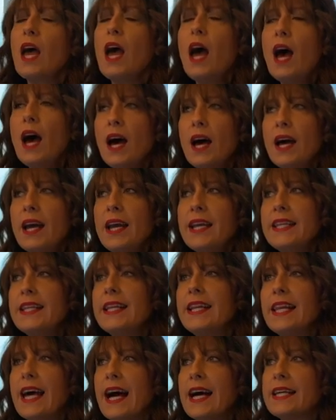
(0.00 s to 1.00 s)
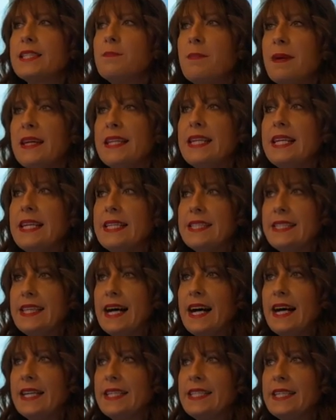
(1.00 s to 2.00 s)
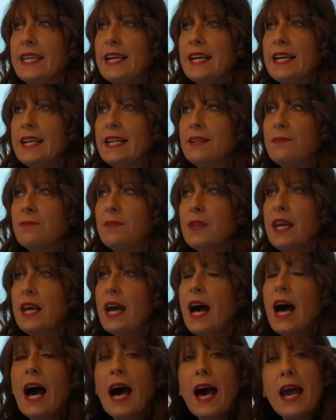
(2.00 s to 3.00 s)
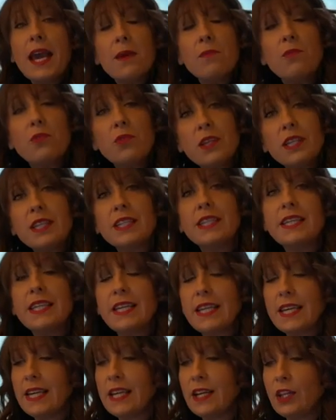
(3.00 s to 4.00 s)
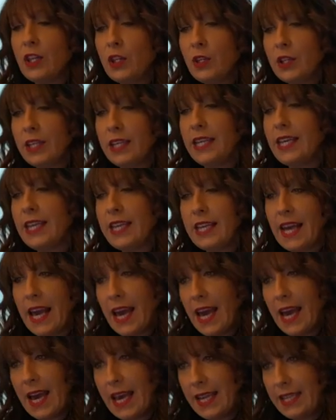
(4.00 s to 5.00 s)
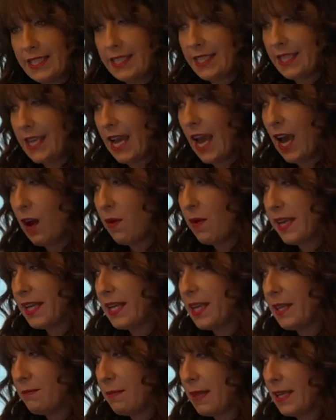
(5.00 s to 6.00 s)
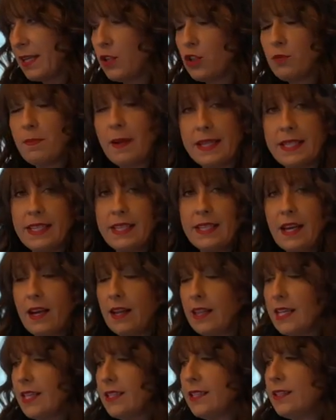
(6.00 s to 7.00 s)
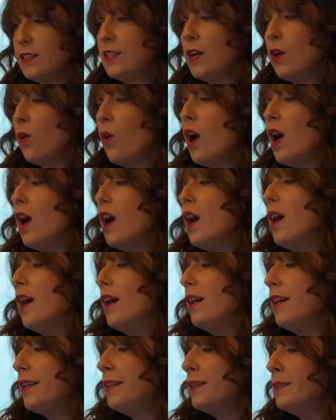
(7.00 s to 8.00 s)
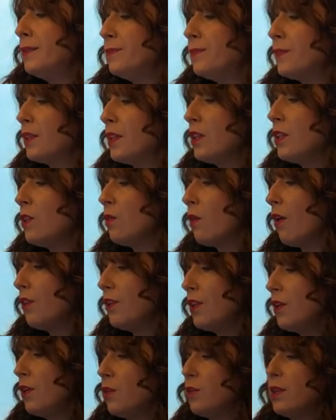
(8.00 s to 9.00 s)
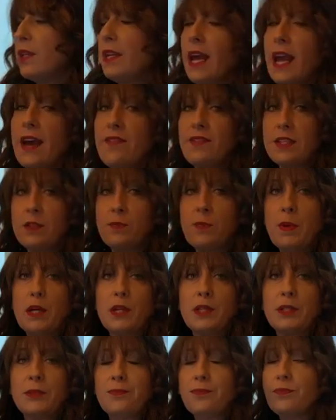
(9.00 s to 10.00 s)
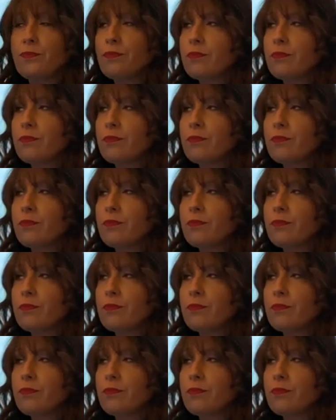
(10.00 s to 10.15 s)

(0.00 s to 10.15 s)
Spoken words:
And then the last bit is that I am really looking at how I can manage my TaDas list. So you all know that I have this book.